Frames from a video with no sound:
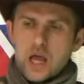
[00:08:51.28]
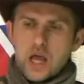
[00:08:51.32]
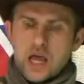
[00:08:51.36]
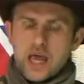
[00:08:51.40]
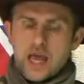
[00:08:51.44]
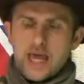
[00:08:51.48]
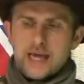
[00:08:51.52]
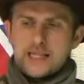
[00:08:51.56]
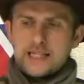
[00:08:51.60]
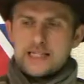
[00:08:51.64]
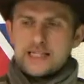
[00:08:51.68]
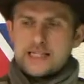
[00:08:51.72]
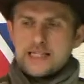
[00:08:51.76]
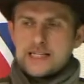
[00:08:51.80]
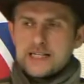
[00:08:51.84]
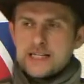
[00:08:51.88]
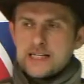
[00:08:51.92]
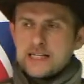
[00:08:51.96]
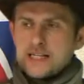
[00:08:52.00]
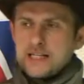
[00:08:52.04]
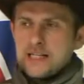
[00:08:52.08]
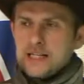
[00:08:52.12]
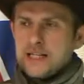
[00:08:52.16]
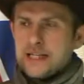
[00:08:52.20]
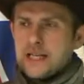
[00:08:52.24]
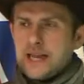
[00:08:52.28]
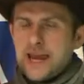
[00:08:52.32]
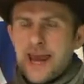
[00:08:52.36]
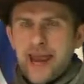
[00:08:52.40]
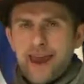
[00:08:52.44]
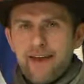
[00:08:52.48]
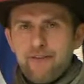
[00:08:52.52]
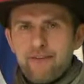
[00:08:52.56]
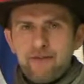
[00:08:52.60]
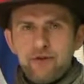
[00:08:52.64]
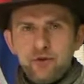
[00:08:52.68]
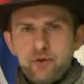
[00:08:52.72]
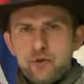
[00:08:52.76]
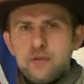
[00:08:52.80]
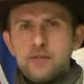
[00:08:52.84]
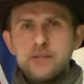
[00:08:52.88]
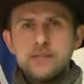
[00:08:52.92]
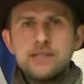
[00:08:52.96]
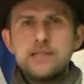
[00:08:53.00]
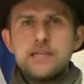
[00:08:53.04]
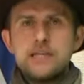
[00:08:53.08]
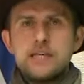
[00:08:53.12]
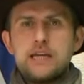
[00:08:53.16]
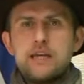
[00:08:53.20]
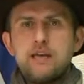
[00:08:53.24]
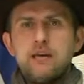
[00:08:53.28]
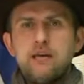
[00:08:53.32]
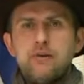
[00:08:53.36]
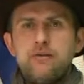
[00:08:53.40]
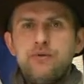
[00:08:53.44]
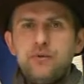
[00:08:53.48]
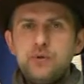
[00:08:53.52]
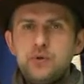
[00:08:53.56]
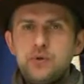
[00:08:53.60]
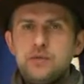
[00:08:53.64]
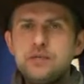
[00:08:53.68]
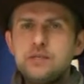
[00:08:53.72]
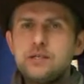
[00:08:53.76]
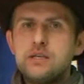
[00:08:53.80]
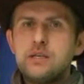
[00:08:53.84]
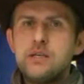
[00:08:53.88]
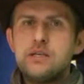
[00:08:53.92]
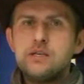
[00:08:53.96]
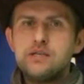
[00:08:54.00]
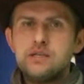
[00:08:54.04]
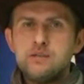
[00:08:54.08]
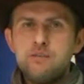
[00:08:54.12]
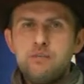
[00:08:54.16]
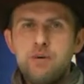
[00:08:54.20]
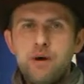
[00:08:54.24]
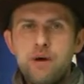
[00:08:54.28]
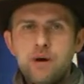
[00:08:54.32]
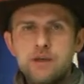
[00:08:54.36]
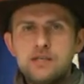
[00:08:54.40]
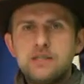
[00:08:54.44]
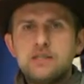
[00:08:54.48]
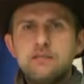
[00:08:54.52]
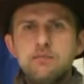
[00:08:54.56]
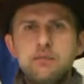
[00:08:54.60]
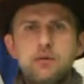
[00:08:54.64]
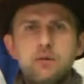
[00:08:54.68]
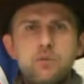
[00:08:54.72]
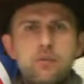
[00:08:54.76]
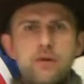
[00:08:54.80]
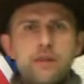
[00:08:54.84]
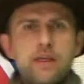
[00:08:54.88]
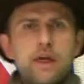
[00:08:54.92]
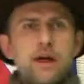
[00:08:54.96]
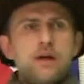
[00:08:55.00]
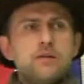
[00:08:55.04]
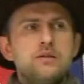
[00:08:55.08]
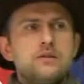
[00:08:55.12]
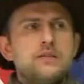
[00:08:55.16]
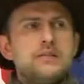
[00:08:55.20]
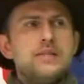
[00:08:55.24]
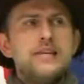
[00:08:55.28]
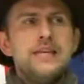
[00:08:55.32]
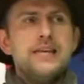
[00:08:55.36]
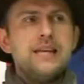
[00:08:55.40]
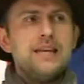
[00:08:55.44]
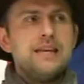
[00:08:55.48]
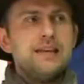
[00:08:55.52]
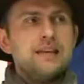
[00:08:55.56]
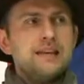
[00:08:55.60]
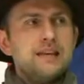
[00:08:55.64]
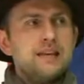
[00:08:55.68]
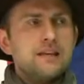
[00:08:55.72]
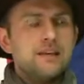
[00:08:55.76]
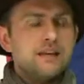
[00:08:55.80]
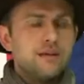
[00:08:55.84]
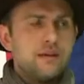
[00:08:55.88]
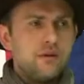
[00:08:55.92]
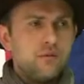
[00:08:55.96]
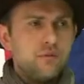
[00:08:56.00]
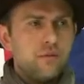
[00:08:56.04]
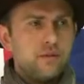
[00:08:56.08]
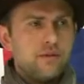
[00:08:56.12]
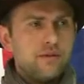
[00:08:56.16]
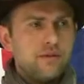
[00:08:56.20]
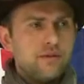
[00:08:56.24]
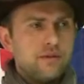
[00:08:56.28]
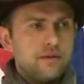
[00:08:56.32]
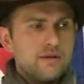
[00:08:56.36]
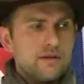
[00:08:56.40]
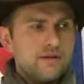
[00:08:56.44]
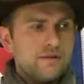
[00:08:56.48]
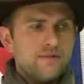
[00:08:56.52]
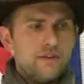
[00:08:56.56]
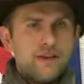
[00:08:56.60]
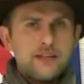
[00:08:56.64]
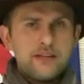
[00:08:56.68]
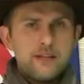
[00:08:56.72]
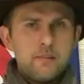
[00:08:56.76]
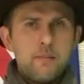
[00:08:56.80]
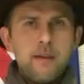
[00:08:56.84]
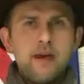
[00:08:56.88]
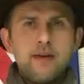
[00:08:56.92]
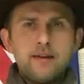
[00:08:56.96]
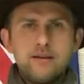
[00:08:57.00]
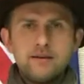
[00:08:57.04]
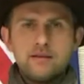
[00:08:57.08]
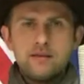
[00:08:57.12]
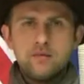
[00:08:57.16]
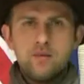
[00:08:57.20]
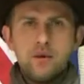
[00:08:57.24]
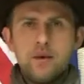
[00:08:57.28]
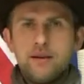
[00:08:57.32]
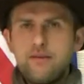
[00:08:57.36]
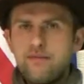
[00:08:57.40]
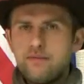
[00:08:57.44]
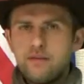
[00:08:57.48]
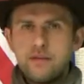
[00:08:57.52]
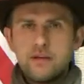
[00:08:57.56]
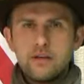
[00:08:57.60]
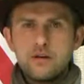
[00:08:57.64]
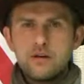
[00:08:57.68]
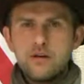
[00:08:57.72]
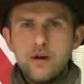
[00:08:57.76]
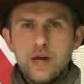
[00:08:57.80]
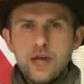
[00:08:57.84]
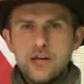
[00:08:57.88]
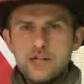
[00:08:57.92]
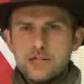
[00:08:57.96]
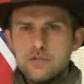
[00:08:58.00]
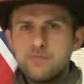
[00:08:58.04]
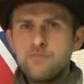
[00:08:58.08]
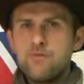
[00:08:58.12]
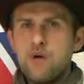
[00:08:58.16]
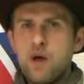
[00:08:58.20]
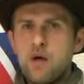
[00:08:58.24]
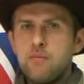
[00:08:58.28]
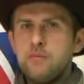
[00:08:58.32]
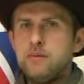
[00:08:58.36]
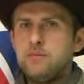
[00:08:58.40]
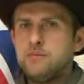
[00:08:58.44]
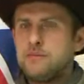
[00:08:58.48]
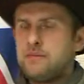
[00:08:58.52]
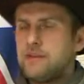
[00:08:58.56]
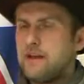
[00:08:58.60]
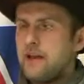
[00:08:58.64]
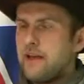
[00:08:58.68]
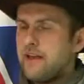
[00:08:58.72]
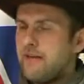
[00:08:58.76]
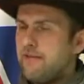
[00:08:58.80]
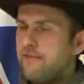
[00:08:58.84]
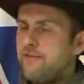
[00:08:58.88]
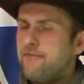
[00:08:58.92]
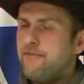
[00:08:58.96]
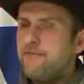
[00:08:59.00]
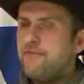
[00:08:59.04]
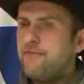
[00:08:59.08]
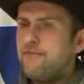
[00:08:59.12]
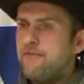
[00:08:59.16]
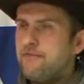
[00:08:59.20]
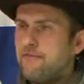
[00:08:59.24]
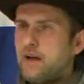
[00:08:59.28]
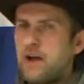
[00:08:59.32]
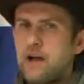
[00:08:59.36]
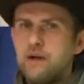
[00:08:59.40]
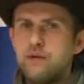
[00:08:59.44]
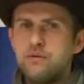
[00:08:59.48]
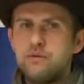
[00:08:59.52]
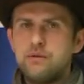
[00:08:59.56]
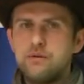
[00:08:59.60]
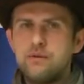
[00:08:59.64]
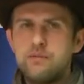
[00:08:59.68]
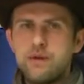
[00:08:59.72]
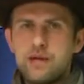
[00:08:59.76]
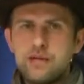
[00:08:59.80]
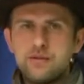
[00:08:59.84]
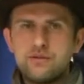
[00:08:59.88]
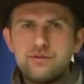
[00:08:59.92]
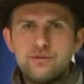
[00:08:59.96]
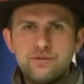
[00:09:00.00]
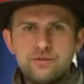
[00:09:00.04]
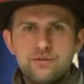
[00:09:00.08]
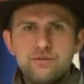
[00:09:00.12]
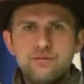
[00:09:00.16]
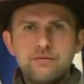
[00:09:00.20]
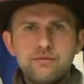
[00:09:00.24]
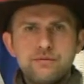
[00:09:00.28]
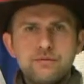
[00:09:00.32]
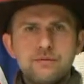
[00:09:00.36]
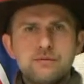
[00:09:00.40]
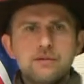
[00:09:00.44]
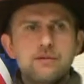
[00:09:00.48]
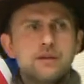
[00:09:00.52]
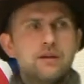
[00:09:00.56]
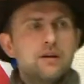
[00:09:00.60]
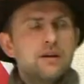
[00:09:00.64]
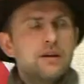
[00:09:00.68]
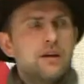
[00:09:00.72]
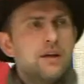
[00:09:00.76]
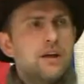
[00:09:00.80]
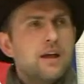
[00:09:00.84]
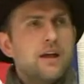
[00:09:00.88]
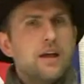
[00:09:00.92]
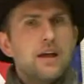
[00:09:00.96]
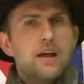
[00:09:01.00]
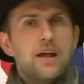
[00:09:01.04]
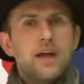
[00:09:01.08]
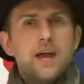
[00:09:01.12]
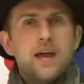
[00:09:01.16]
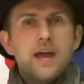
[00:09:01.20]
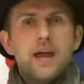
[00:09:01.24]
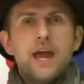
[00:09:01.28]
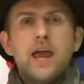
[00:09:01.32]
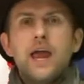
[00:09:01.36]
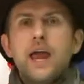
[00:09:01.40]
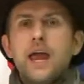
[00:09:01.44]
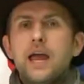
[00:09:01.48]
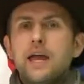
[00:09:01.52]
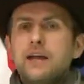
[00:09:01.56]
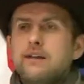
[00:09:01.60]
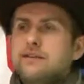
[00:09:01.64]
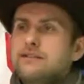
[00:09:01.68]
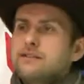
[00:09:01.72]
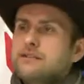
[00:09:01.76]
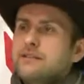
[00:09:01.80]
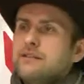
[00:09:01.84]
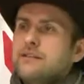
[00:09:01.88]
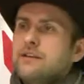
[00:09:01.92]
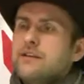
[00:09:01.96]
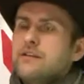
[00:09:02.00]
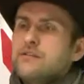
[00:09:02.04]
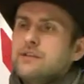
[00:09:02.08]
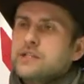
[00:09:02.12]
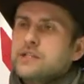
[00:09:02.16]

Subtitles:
And fluency is impossible without dealing with this fundamental, one of the greatest problems that I have found in my students' heads and their